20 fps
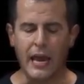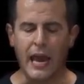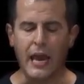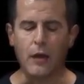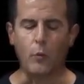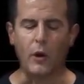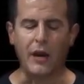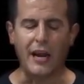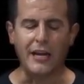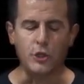
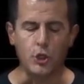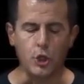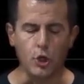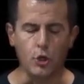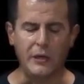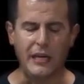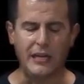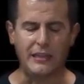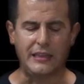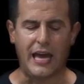And when I
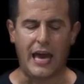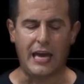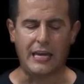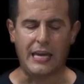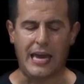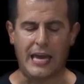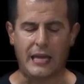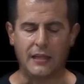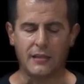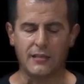do get that
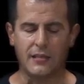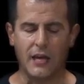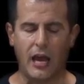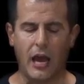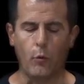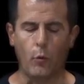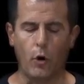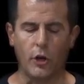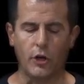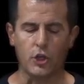int,
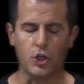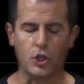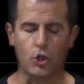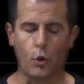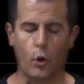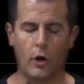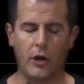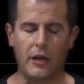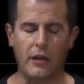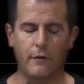I want to
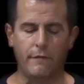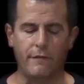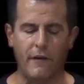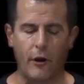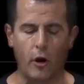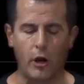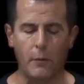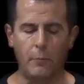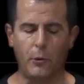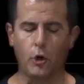store in a
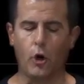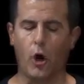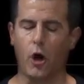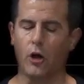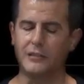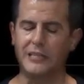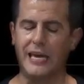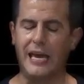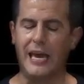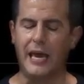variable
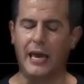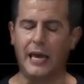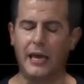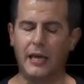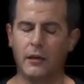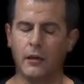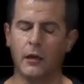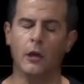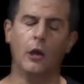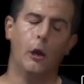called
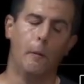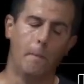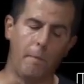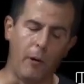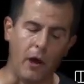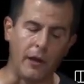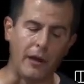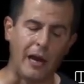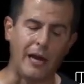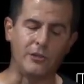n,
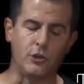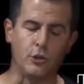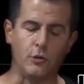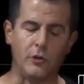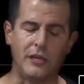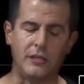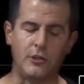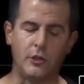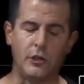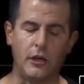but I do
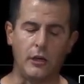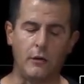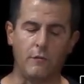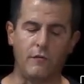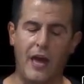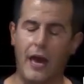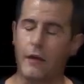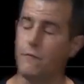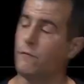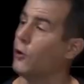need to give
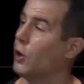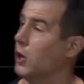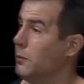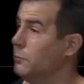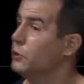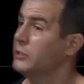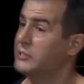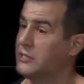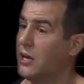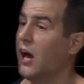that
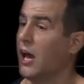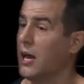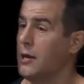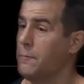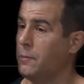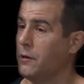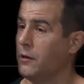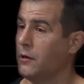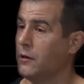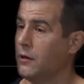variable a
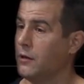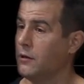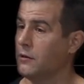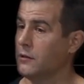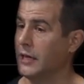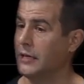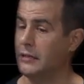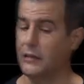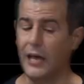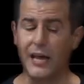type
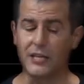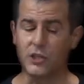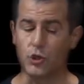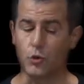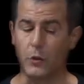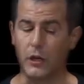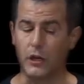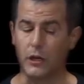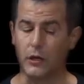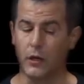like last
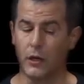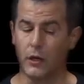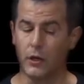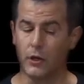week.